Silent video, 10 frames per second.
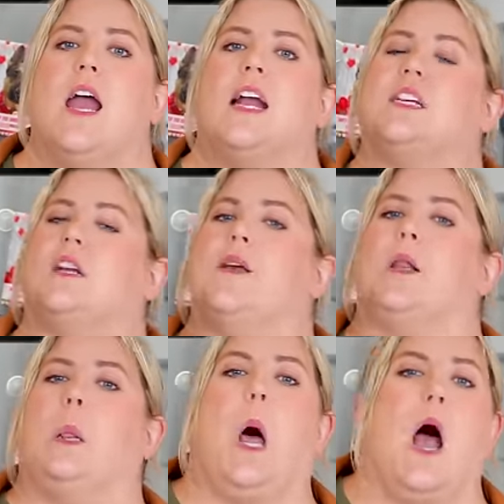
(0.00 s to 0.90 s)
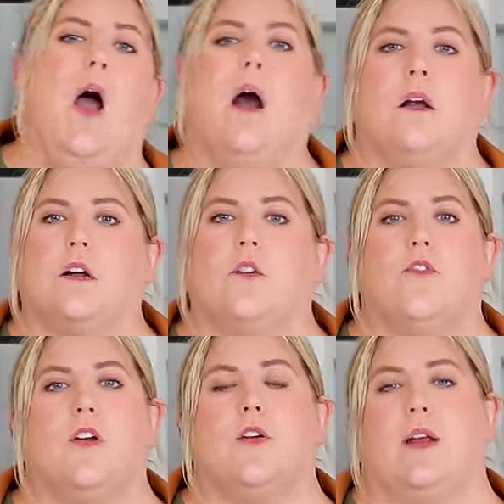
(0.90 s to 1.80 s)
it's going to be a lot harder
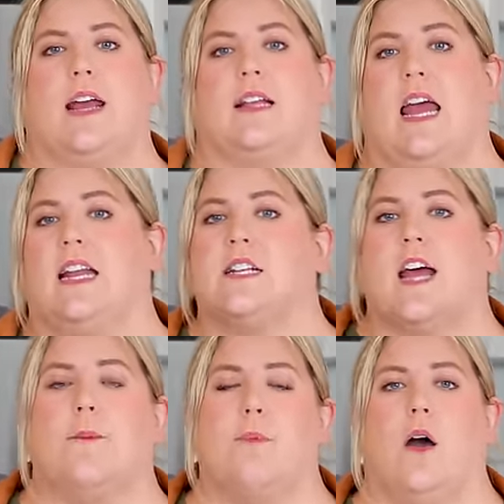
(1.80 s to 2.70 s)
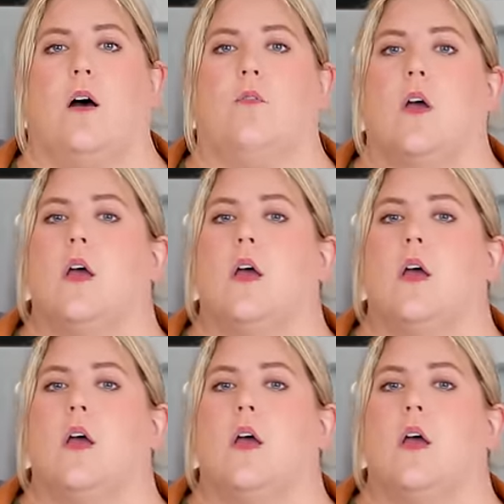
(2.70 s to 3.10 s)
for you to get any type of,